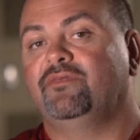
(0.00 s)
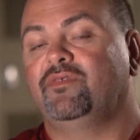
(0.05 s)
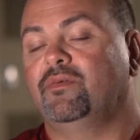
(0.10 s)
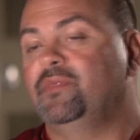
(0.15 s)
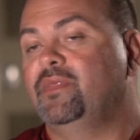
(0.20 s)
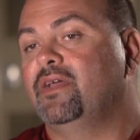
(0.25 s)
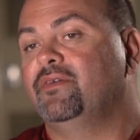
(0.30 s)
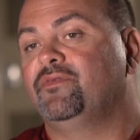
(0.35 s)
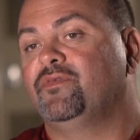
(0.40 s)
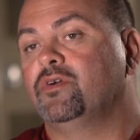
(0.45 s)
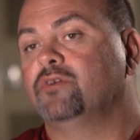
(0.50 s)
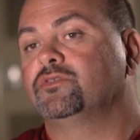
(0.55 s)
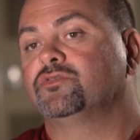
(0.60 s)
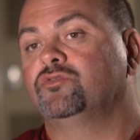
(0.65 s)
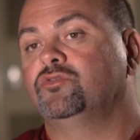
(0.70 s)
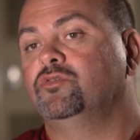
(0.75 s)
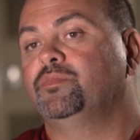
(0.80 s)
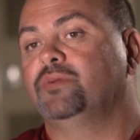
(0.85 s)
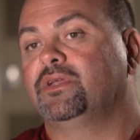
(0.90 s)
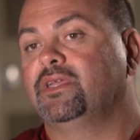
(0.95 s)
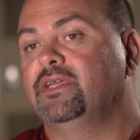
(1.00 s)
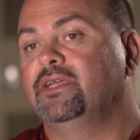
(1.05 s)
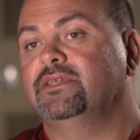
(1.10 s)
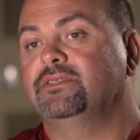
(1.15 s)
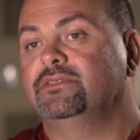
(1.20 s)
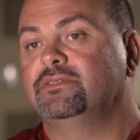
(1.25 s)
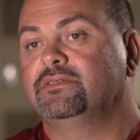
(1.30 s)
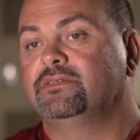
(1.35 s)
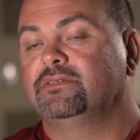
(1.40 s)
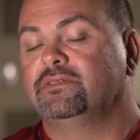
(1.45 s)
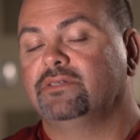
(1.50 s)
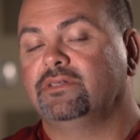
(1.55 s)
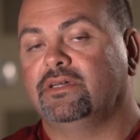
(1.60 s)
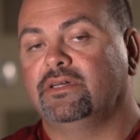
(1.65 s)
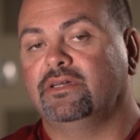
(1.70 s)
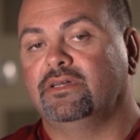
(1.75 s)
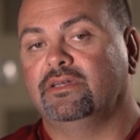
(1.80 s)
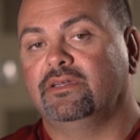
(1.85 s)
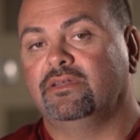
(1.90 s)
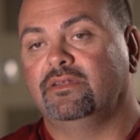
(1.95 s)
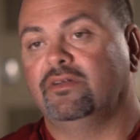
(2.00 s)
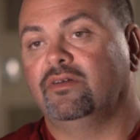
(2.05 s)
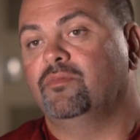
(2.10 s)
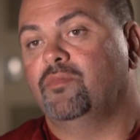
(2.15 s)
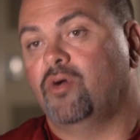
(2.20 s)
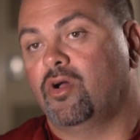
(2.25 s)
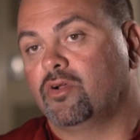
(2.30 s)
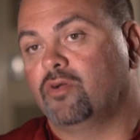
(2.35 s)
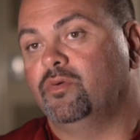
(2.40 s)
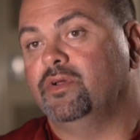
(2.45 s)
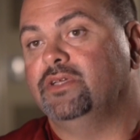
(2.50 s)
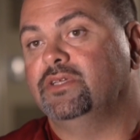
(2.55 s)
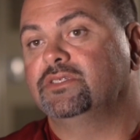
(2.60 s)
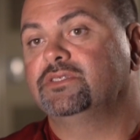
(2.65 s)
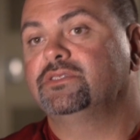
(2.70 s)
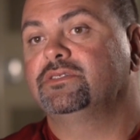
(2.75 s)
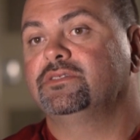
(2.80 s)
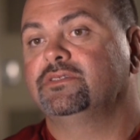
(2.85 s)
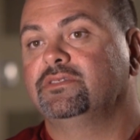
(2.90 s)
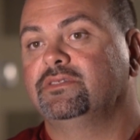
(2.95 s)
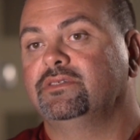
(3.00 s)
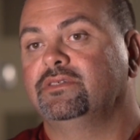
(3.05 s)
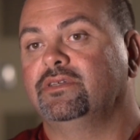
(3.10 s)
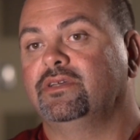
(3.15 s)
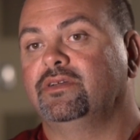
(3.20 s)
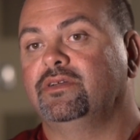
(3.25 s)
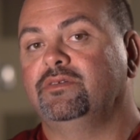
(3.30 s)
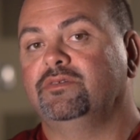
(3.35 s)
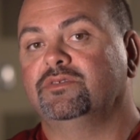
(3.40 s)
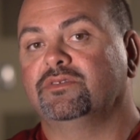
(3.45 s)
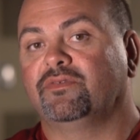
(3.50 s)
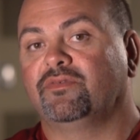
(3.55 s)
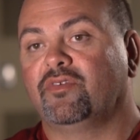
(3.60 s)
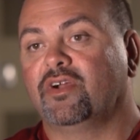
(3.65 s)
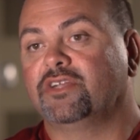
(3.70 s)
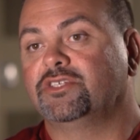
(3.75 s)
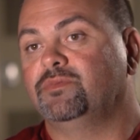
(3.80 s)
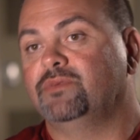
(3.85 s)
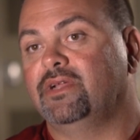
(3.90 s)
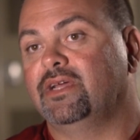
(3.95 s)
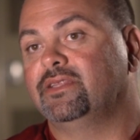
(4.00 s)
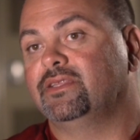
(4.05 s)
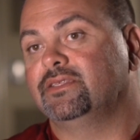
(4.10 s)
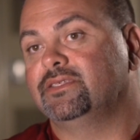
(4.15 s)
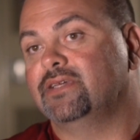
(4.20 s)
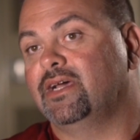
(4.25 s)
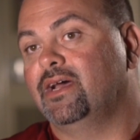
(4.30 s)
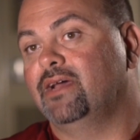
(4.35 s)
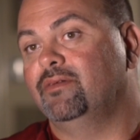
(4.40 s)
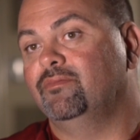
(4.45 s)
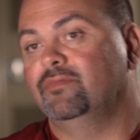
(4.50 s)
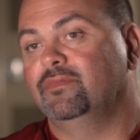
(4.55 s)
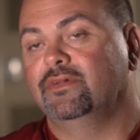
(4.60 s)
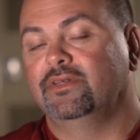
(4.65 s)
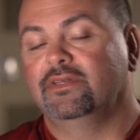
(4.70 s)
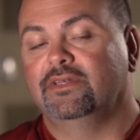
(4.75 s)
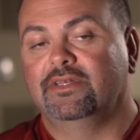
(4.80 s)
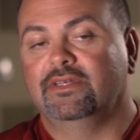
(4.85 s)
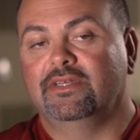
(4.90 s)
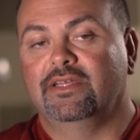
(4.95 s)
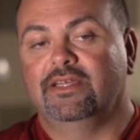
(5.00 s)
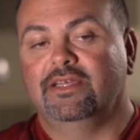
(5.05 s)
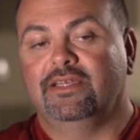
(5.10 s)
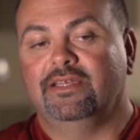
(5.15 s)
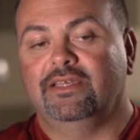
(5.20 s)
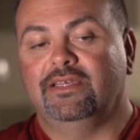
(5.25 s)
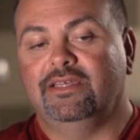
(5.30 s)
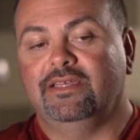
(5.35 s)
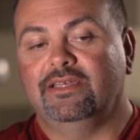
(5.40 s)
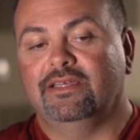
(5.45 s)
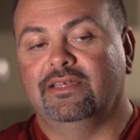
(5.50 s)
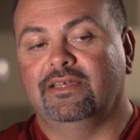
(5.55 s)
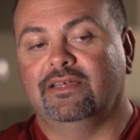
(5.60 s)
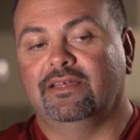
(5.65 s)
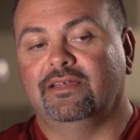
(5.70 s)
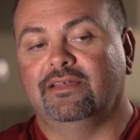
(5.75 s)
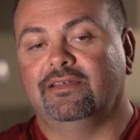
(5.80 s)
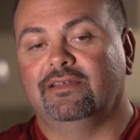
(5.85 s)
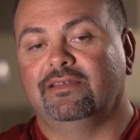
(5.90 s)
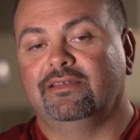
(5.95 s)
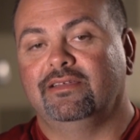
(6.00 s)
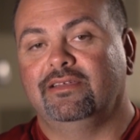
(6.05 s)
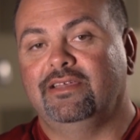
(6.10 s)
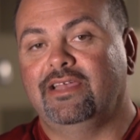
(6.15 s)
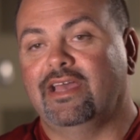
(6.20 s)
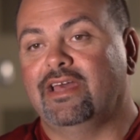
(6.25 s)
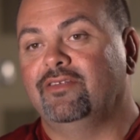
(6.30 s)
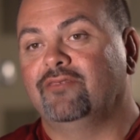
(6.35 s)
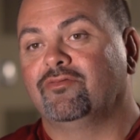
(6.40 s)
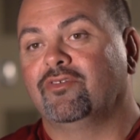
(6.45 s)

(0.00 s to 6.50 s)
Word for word: from that first group of kids. Uh, you know, Marquise, you know, he was a freshman at the time. He, uh, he had it